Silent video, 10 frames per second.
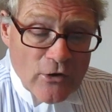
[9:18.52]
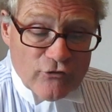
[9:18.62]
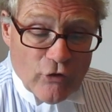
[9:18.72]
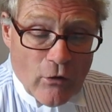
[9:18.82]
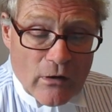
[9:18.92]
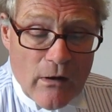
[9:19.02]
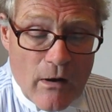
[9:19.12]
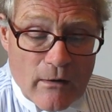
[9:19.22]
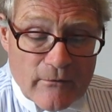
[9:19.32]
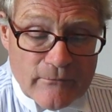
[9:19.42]
John
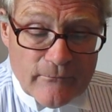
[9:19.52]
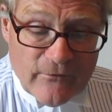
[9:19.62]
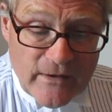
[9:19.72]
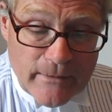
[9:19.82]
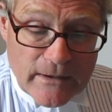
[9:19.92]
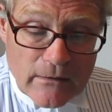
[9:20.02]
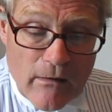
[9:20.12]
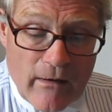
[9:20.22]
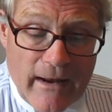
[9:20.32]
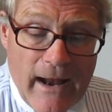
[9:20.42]
Clark and Phoebe
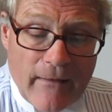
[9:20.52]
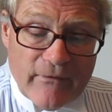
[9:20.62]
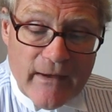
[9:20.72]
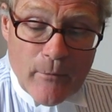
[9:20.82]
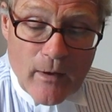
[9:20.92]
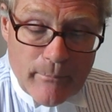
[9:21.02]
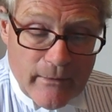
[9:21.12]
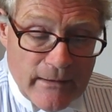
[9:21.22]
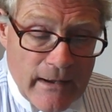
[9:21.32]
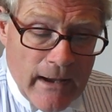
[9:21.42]
Clark and the
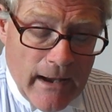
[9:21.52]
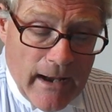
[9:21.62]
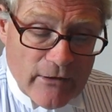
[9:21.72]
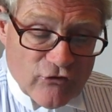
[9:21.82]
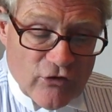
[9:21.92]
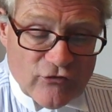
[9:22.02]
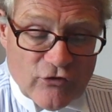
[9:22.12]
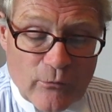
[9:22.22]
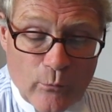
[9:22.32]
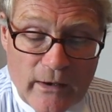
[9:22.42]
MIB, and
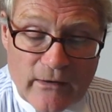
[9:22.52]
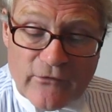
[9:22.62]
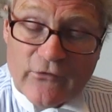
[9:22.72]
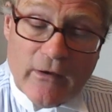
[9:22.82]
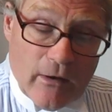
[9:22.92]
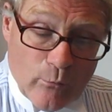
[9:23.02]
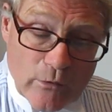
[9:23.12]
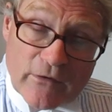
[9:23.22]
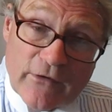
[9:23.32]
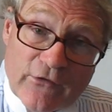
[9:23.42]
Churchill and
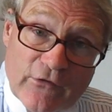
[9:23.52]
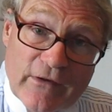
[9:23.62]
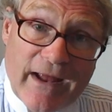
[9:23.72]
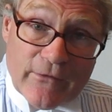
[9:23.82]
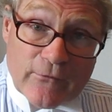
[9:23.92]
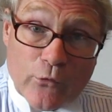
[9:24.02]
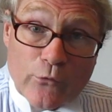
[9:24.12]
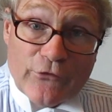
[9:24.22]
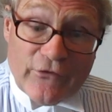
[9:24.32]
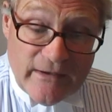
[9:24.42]
Wilkinson, and of
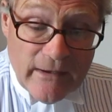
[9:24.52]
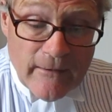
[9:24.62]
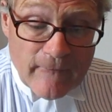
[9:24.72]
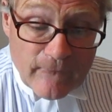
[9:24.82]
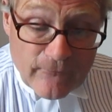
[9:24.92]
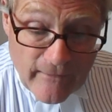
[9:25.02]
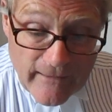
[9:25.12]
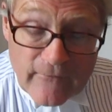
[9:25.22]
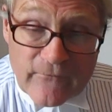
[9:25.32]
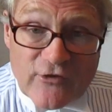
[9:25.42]
course the
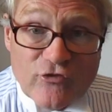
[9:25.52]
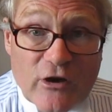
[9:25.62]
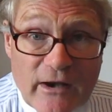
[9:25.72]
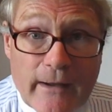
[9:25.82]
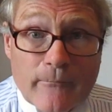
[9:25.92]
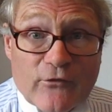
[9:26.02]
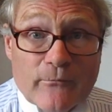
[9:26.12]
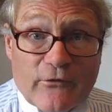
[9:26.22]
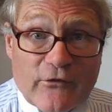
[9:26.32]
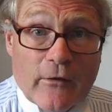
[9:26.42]
Frankovich claims
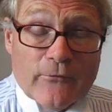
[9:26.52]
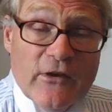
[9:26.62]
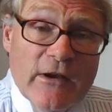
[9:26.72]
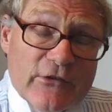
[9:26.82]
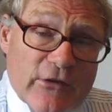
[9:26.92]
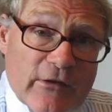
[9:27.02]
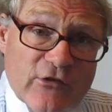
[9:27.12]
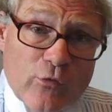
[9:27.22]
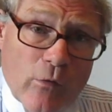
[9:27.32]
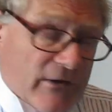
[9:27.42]
themselves. So there's
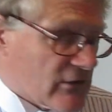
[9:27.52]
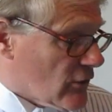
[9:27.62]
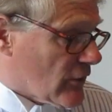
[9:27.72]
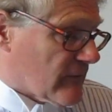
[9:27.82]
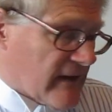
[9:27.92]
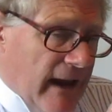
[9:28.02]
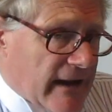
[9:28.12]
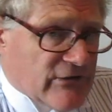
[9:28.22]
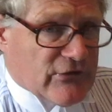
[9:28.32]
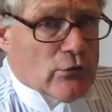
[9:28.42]
quite a lot of
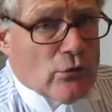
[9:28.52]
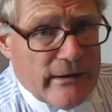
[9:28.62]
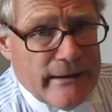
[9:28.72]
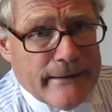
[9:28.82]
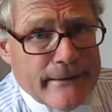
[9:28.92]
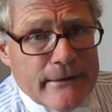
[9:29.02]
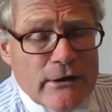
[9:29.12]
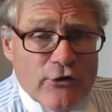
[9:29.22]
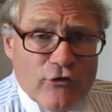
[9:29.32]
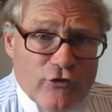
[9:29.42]
case law here
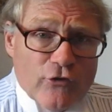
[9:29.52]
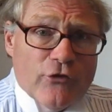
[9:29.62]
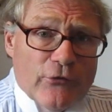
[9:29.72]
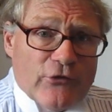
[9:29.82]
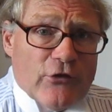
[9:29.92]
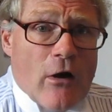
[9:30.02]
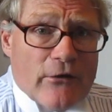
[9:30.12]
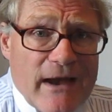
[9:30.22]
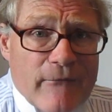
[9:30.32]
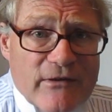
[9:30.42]
should you
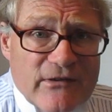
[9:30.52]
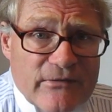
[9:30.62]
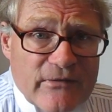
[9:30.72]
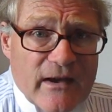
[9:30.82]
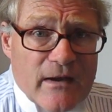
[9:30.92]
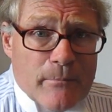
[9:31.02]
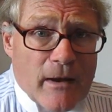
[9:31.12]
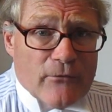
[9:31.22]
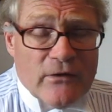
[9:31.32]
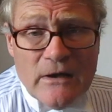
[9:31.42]
start having to think
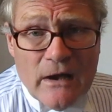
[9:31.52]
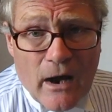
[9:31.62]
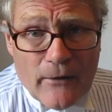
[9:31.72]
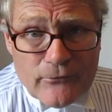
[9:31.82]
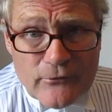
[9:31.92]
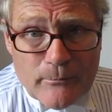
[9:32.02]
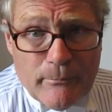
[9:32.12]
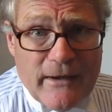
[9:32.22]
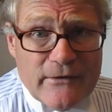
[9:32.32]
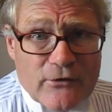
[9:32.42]
about either an
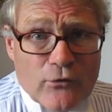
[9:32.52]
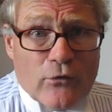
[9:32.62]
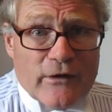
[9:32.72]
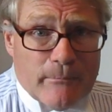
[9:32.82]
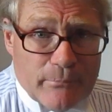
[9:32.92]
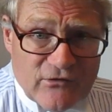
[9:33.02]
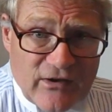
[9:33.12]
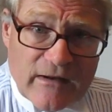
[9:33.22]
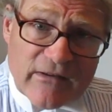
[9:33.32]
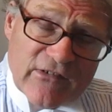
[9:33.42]
opinion or any
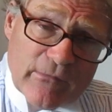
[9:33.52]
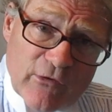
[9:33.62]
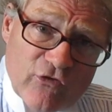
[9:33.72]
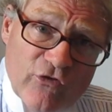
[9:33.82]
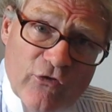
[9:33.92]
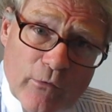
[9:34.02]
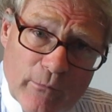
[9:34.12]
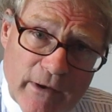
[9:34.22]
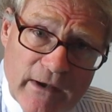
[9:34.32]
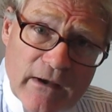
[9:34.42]
particular submissions you want
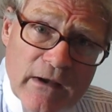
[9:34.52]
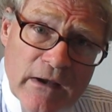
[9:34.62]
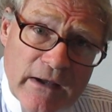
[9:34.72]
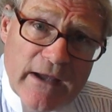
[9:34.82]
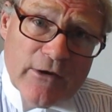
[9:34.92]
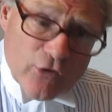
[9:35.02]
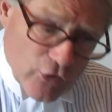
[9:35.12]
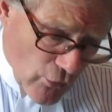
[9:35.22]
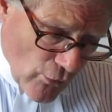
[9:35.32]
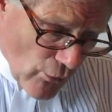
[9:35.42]
to make in
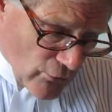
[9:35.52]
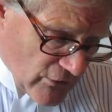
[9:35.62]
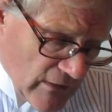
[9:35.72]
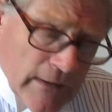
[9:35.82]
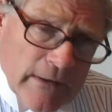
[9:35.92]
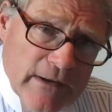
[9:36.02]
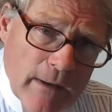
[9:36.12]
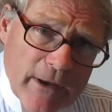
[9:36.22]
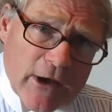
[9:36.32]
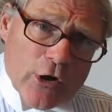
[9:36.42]
court.
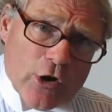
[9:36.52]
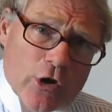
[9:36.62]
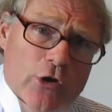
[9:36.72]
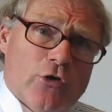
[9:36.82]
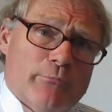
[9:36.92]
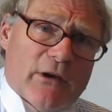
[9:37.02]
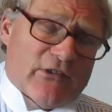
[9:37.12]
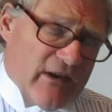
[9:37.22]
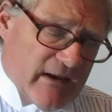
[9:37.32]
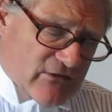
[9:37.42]
Let me conclude by
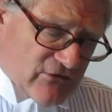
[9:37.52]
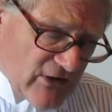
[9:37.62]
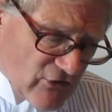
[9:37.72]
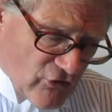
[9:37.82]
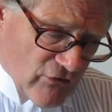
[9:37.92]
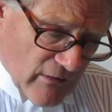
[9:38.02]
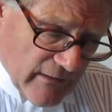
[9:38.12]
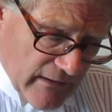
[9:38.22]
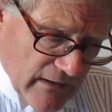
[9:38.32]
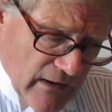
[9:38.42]
saying,
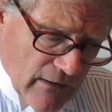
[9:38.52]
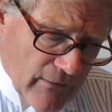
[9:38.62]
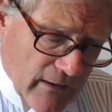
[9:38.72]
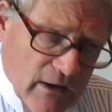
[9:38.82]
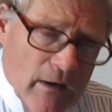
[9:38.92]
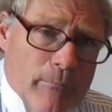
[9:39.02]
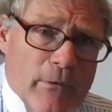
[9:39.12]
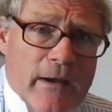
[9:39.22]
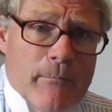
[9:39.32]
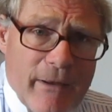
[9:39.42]
additionally, the
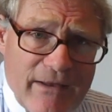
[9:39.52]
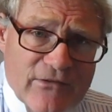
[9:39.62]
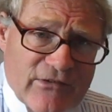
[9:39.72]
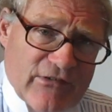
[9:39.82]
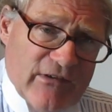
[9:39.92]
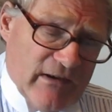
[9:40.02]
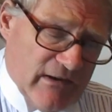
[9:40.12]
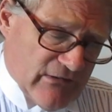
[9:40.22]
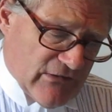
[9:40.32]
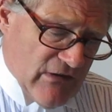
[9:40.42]
accompanying
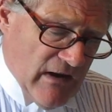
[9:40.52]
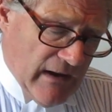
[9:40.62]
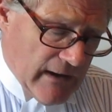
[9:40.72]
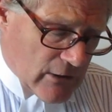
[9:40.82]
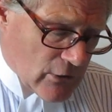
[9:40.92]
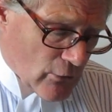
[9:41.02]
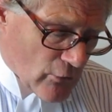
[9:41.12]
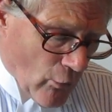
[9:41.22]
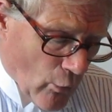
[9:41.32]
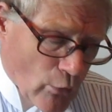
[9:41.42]
appendices
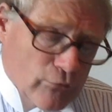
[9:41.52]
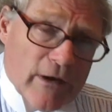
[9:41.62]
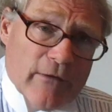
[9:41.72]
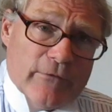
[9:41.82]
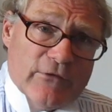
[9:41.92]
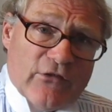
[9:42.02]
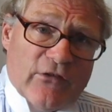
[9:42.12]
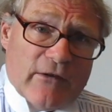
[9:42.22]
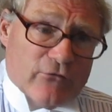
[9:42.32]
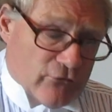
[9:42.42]
include all relevant
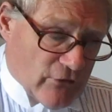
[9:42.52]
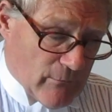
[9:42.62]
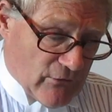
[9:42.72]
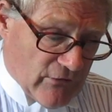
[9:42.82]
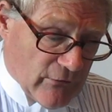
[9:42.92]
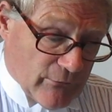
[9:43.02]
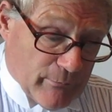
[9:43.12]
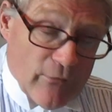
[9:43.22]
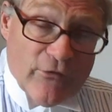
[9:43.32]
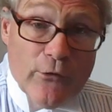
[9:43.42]
statutory materials,
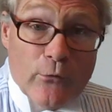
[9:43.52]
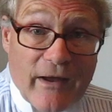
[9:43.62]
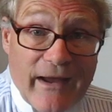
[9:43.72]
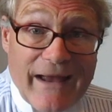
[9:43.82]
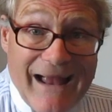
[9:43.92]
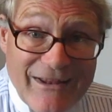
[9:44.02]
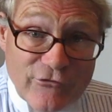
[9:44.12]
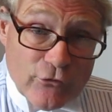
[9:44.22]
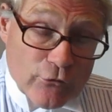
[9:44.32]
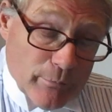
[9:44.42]
both UK
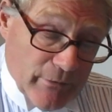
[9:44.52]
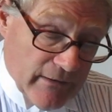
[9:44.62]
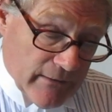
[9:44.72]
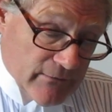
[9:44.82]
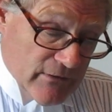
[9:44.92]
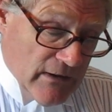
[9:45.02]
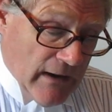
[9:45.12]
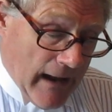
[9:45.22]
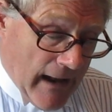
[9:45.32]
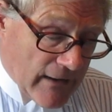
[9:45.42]
and European,
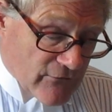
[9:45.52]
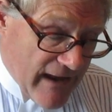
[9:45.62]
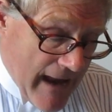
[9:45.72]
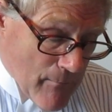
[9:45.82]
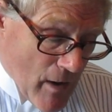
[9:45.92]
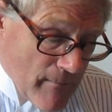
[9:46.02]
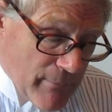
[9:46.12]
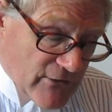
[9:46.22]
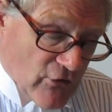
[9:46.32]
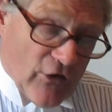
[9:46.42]
and
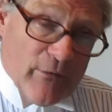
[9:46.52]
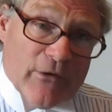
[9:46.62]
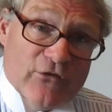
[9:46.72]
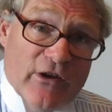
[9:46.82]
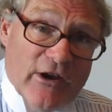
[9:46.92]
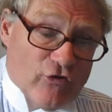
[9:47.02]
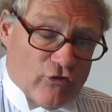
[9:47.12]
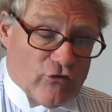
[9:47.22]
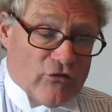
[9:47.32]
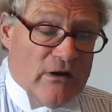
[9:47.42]
MIB
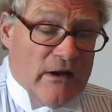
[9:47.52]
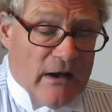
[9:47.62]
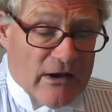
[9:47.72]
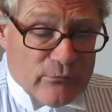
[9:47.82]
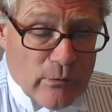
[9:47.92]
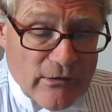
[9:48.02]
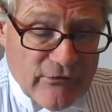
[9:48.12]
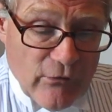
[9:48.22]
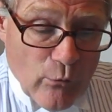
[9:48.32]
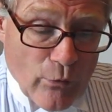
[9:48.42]
documentation, as well
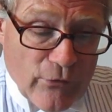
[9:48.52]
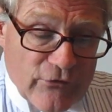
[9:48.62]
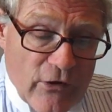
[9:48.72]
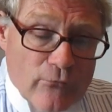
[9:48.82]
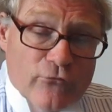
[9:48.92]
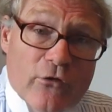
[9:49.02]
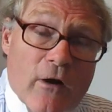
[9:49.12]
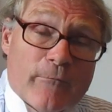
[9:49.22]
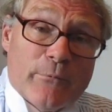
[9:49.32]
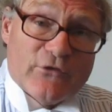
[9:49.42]
as the author's own
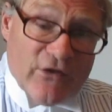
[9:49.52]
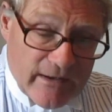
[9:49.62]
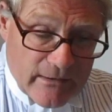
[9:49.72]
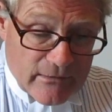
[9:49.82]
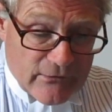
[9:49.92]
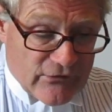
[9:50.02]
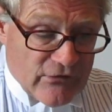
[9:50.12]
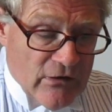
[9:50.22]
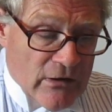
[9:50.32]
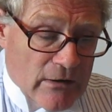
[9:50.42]
draft
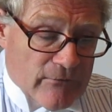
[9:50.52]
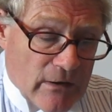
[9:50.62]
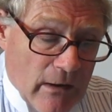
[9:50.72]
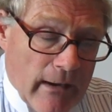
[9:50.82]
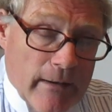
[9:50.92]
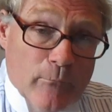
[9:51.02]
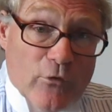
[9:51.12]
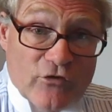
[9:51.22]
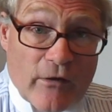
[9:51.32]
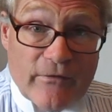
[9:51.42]
particulars of claim,
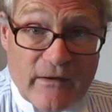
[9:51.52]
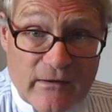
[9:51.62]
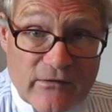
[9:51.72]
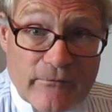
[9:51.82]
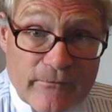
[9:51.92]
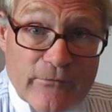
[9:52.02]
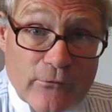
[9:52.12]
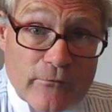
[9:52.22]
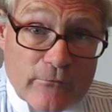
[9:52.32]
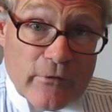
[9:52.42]
which I think is of
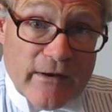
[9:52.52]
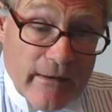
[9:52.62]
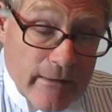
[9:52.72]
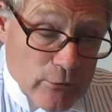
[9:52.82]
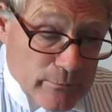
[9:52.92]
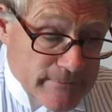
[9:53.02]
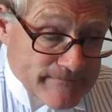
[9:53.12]
sort of great help.